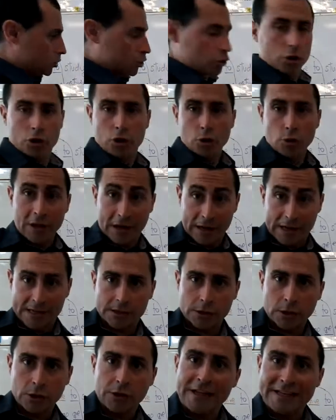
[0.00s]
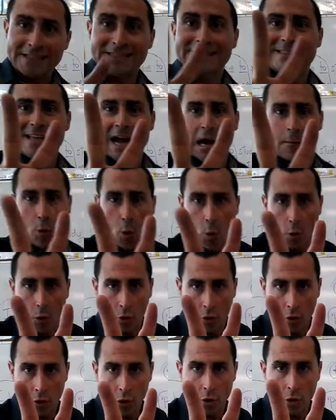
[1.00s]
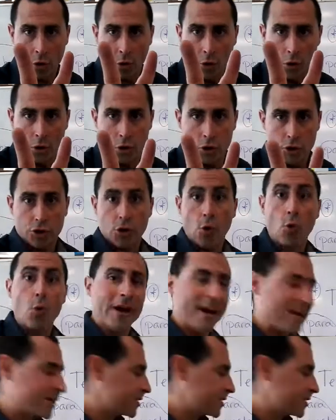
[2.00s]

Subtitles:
to the lesson is double. So when a